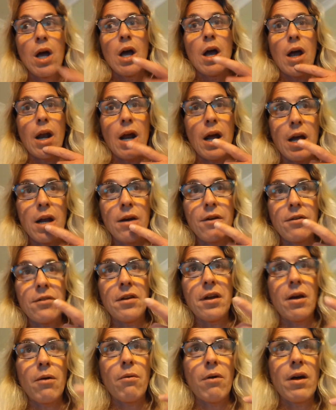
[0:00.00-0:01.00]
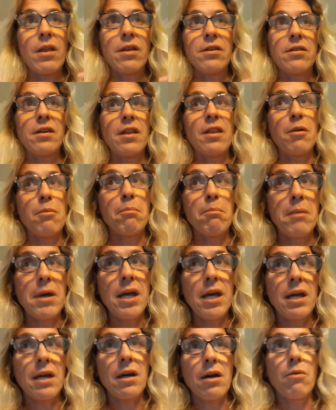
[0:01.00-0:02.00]
And I understand why they say the
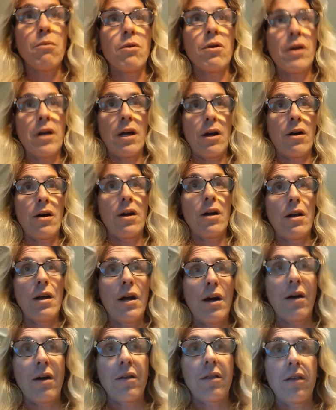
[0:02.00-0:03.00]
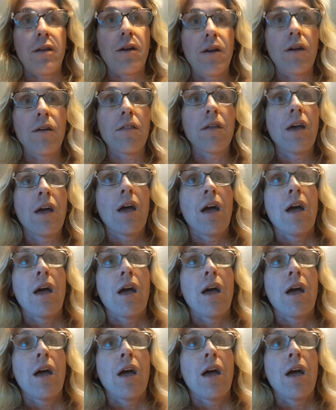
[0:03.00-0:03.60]
meek will inherit the earth.